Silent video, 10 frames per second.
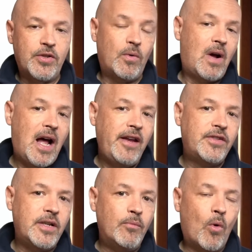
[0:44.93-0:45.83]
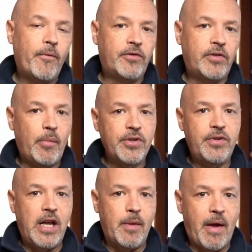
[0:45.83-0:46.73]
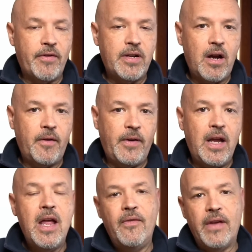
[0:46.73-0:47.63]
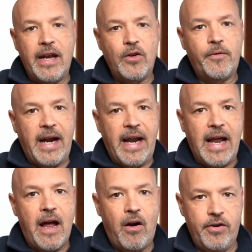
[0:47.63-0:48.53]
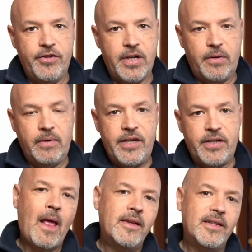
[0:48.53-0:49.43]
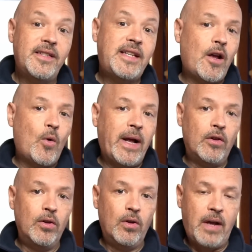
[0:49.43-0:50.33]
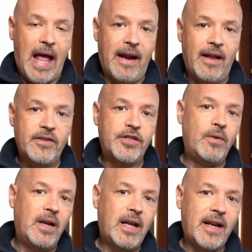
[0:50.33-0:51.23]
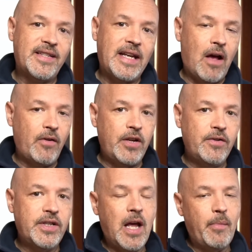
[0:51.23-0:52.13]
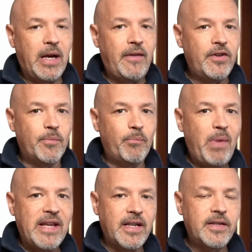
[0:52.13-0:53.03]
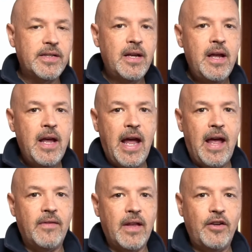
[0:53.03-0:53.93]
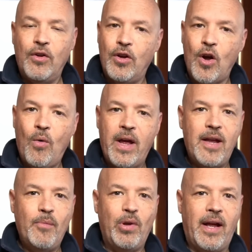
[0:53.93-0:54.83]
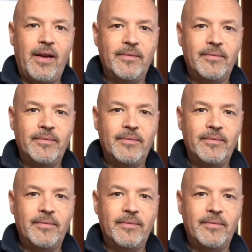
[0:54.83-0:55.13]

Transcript: So I use it more for troubleshooting in my photography than I do for AI art generation. So let's take a quick look at it so you can kind of see how to use it. I'm going to give you some basics and then you can go and play.